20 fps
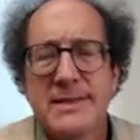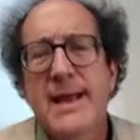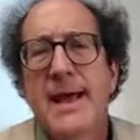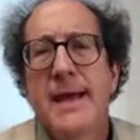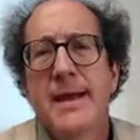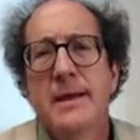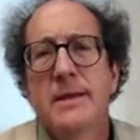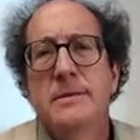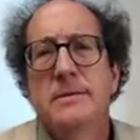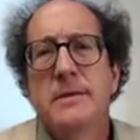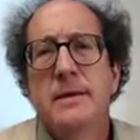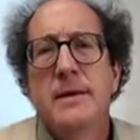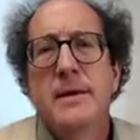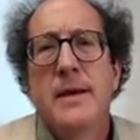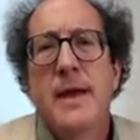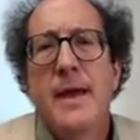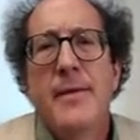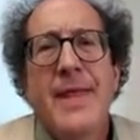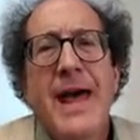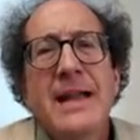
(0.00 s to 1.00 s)
stage,
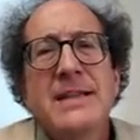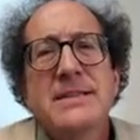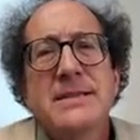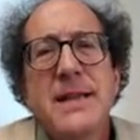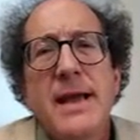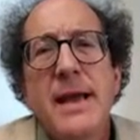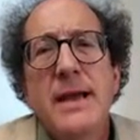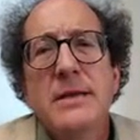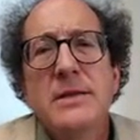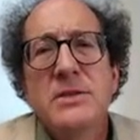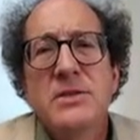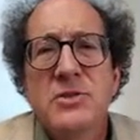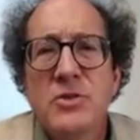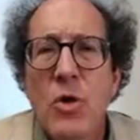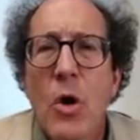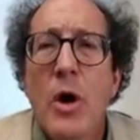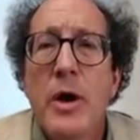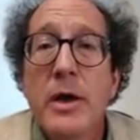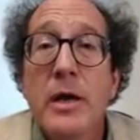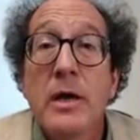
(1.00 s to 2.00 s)
and that stage is
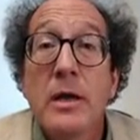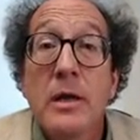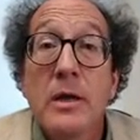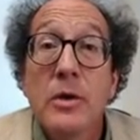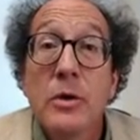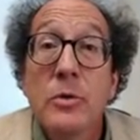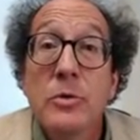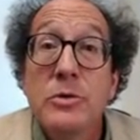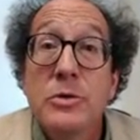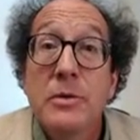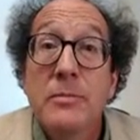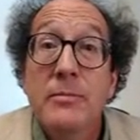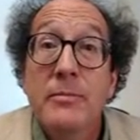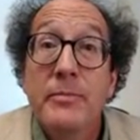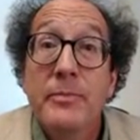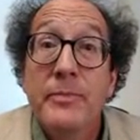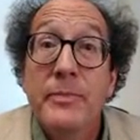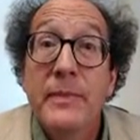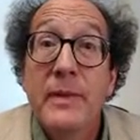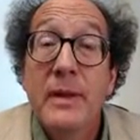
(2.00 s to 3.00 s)
drawing a conclusion.
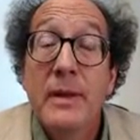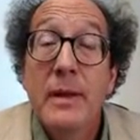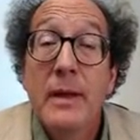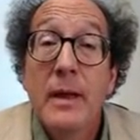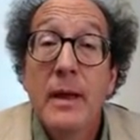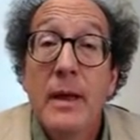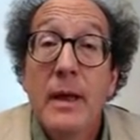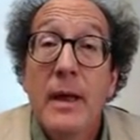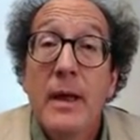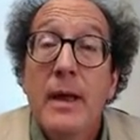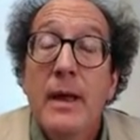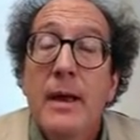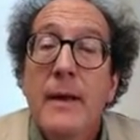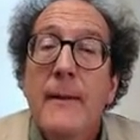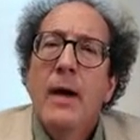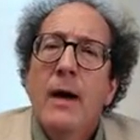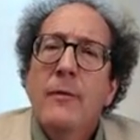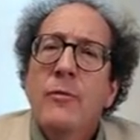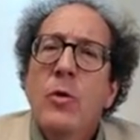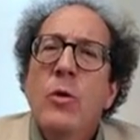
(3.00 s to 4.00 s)

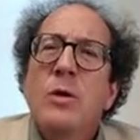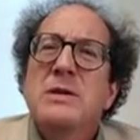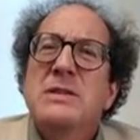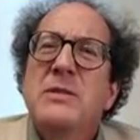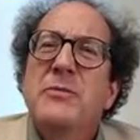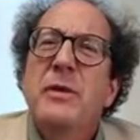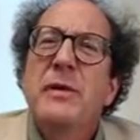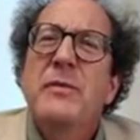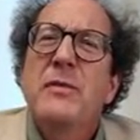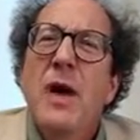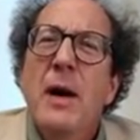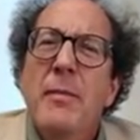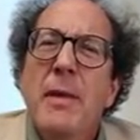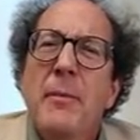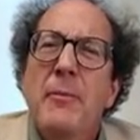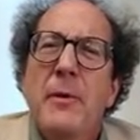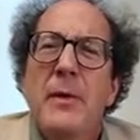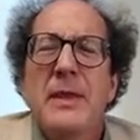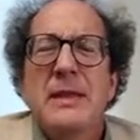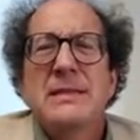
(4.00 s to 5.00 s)
Of course, if we've come
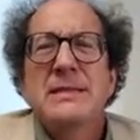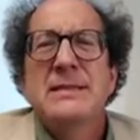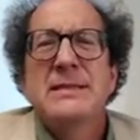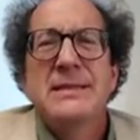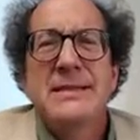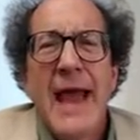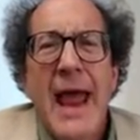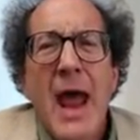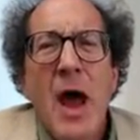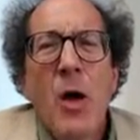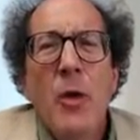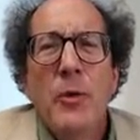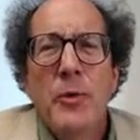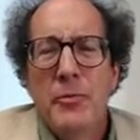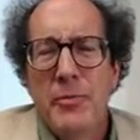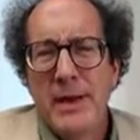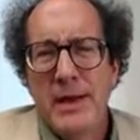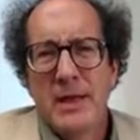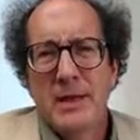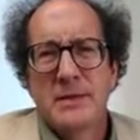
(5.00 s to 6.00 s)
up with a
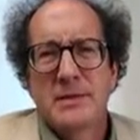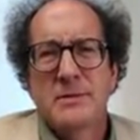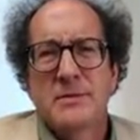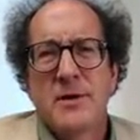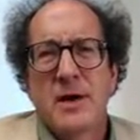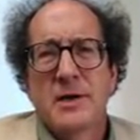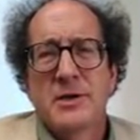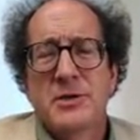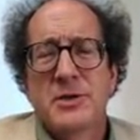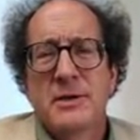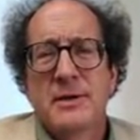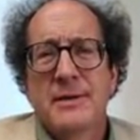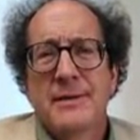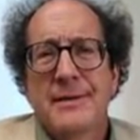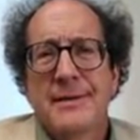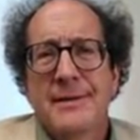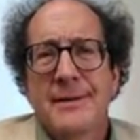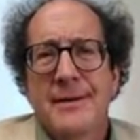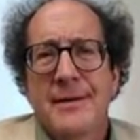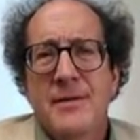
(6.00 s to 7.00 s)
sound reconstruction,
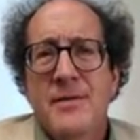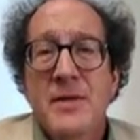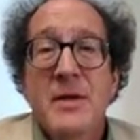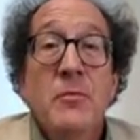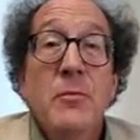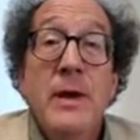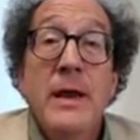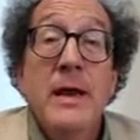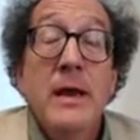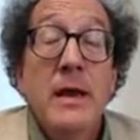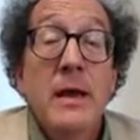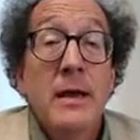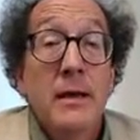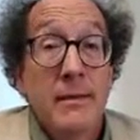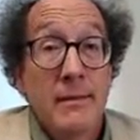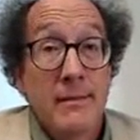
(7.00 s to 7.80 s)
then we